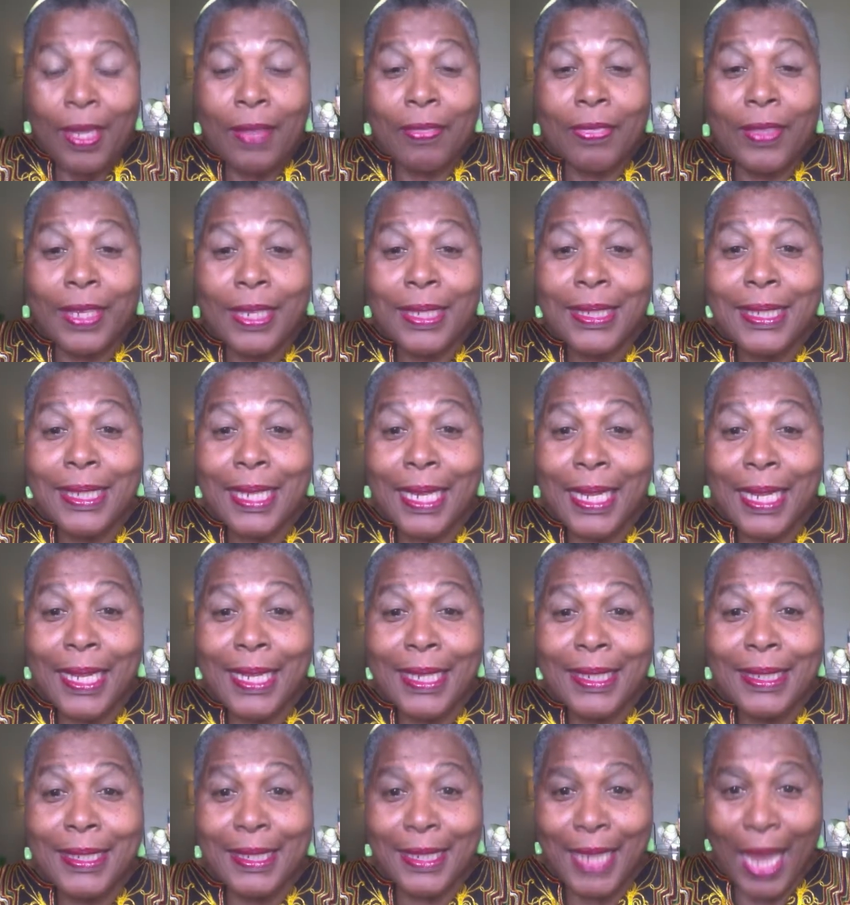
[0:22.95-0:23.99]
This
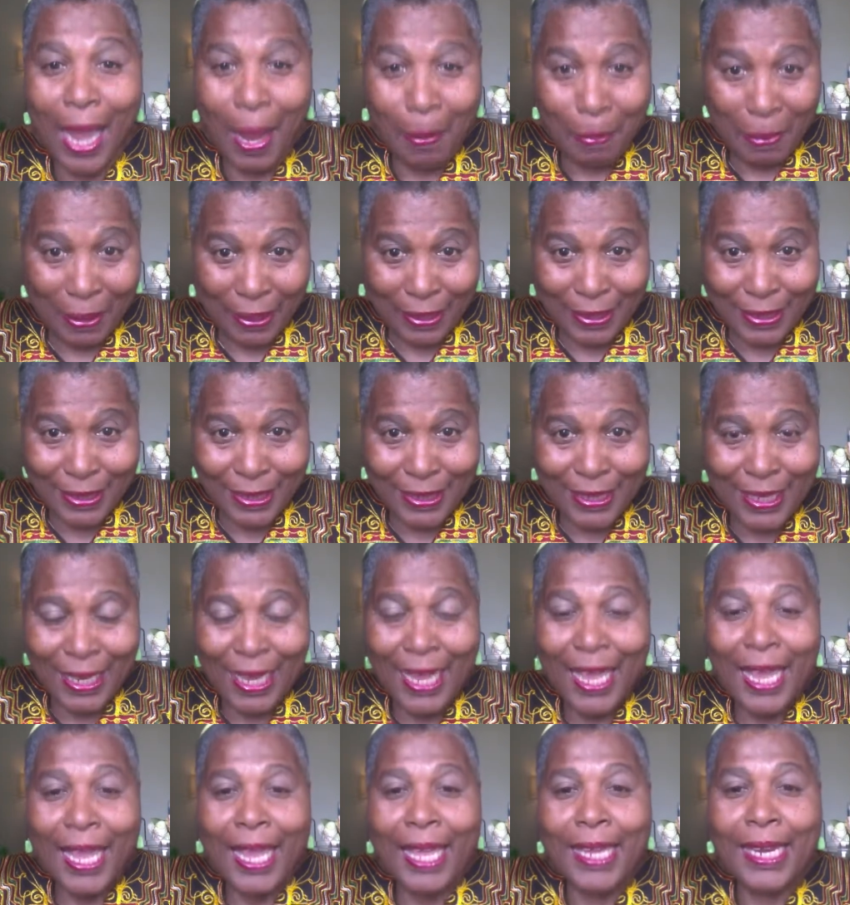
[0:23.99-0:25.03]
is Topics,
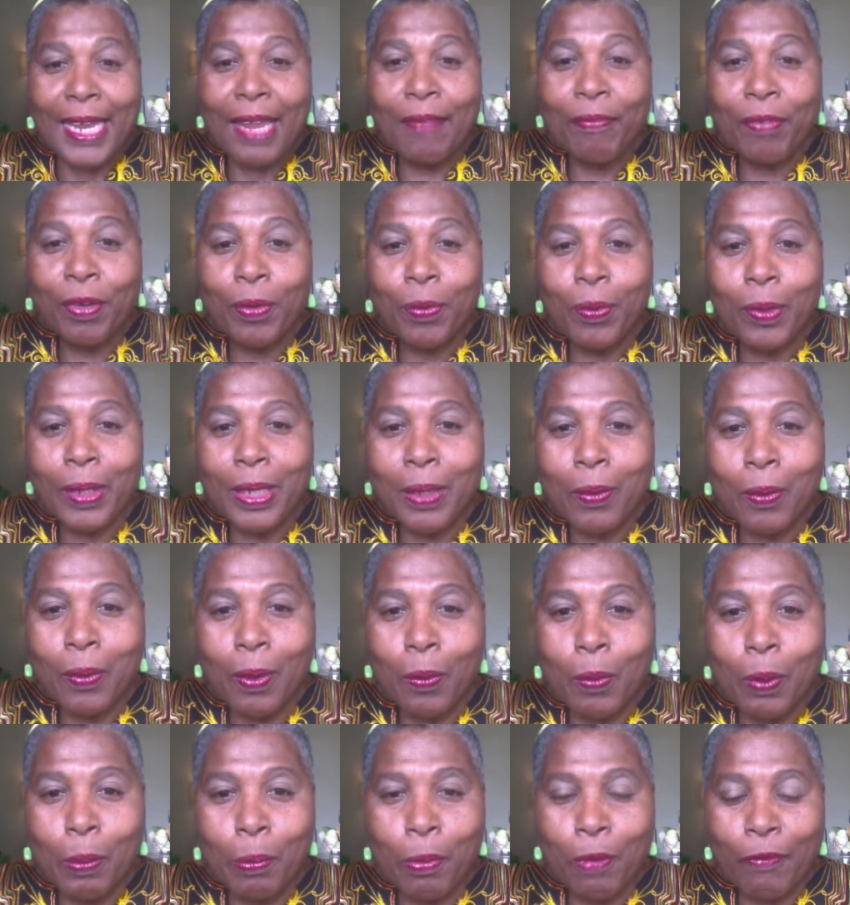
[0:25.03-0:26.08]
and every week
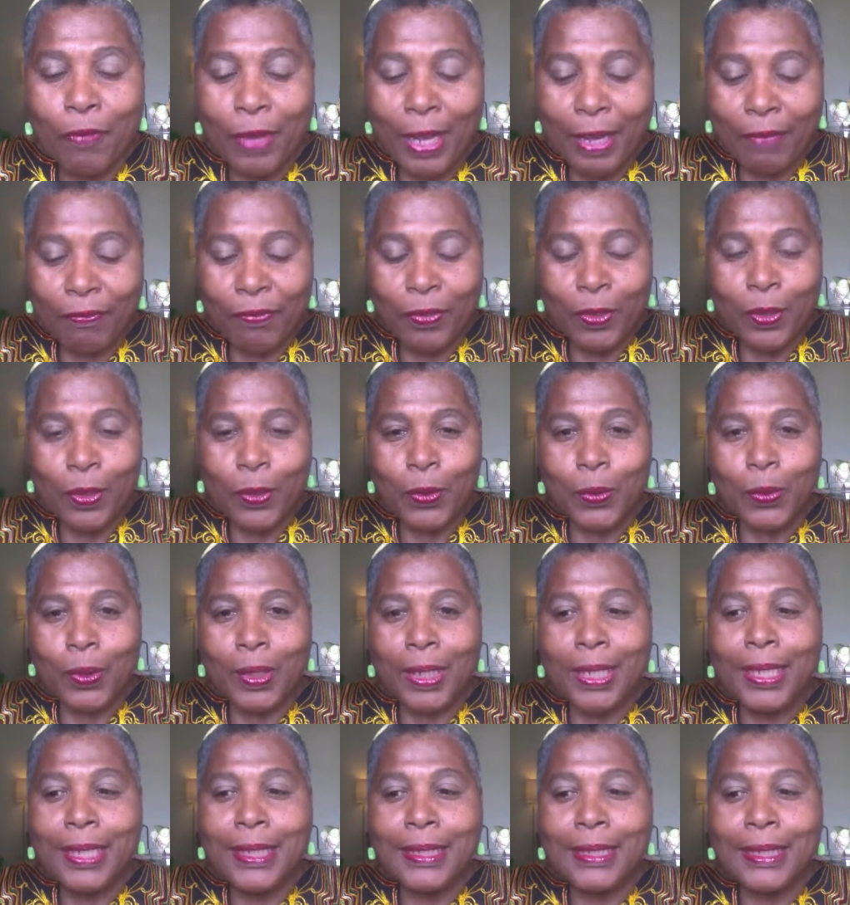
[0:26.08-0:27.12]
what we provide for you
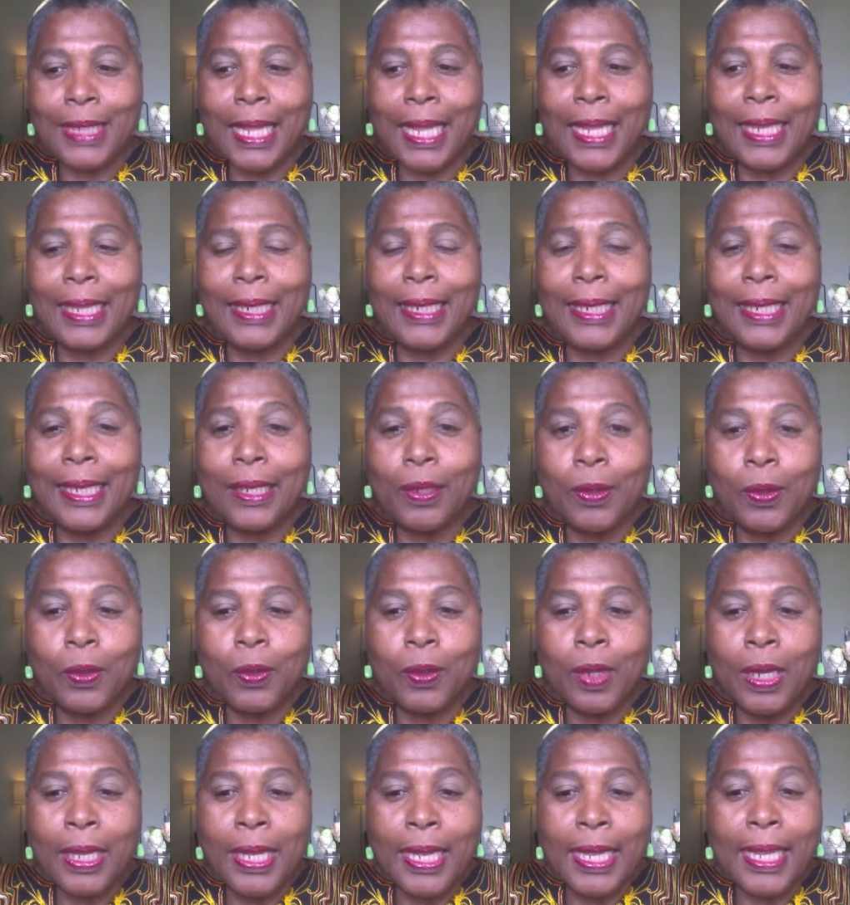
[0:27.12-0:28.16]
is a
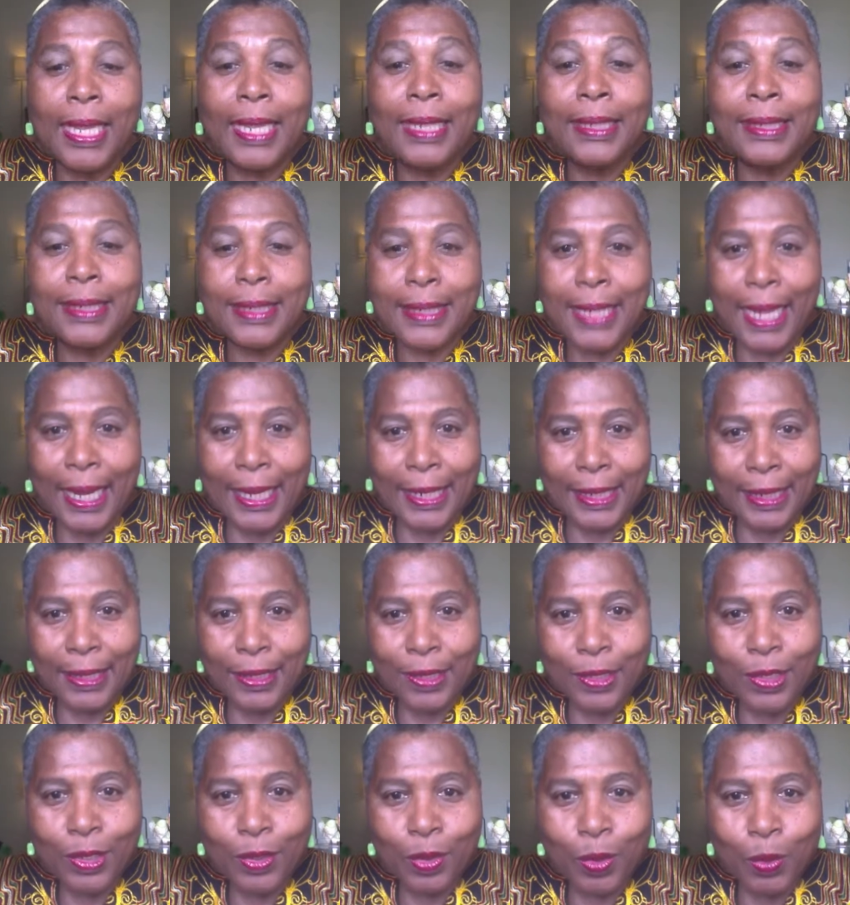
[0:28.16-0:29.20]
little insight
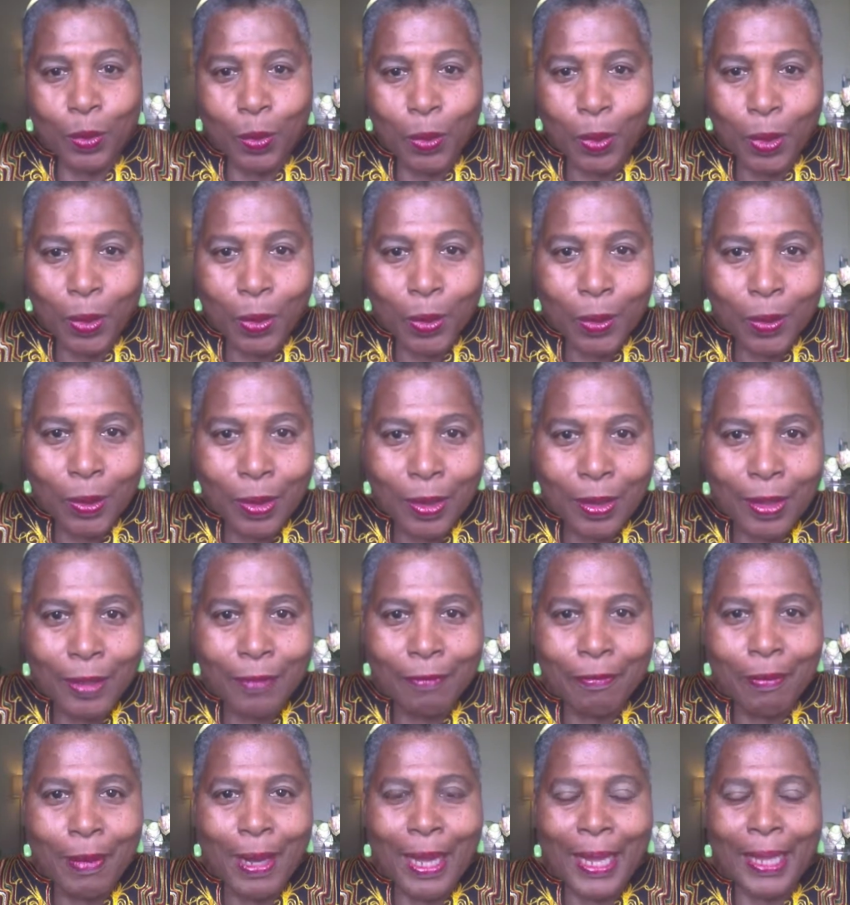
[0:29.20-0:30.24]
into the world
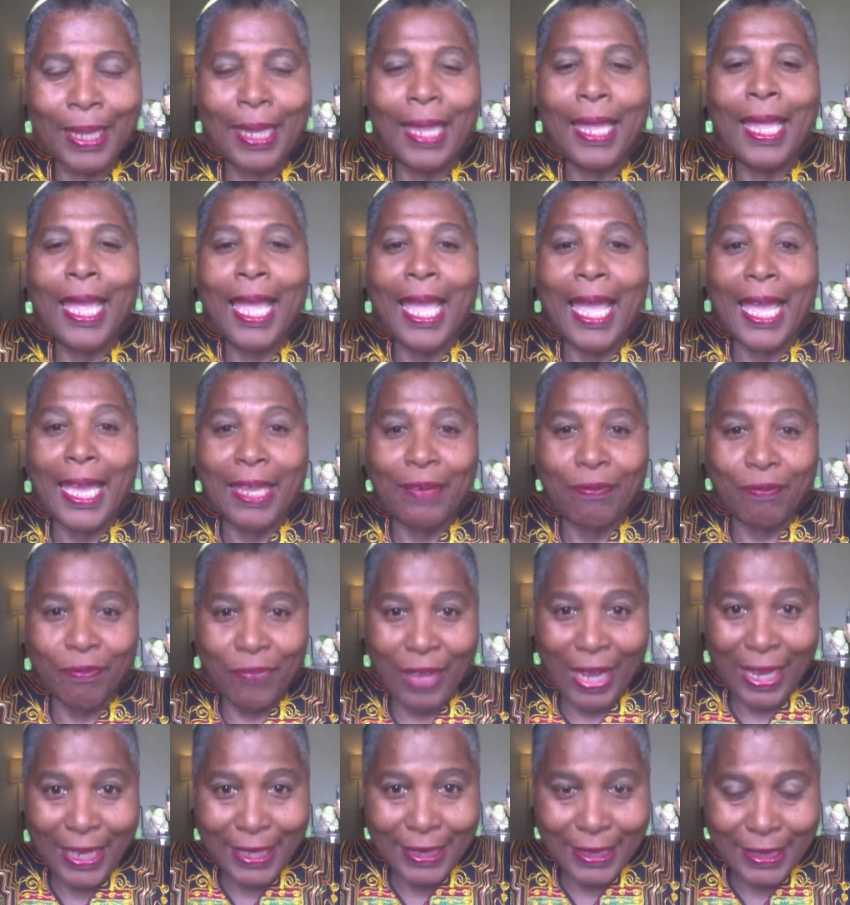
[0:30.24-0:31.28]
of my
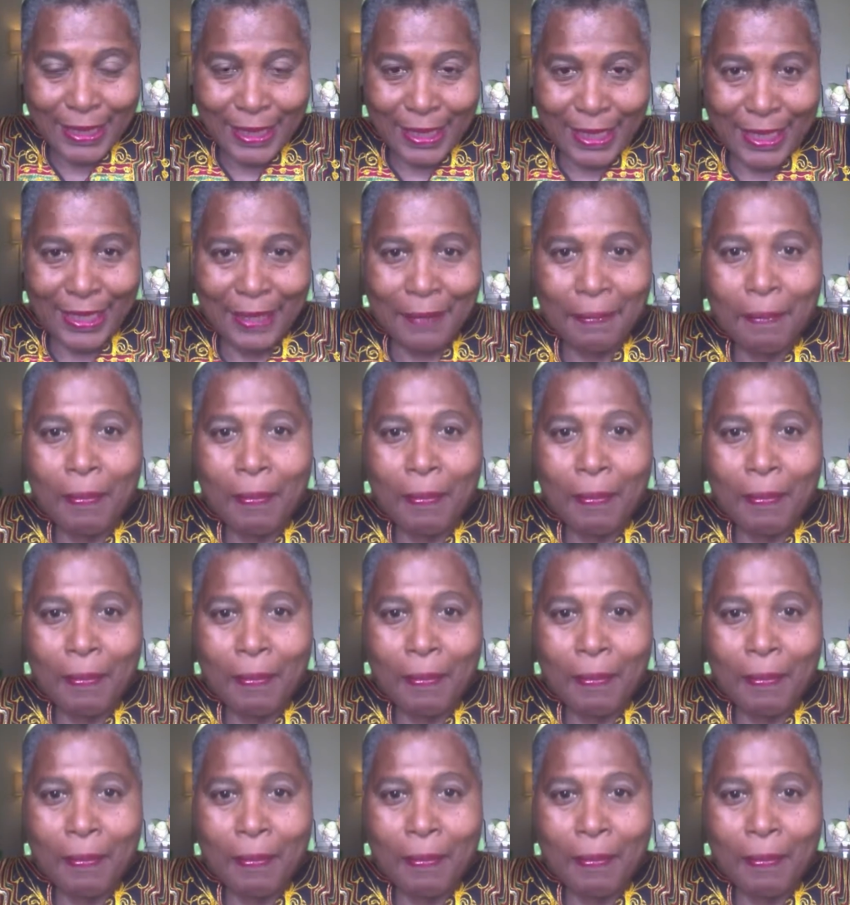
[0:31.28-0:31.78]
advising.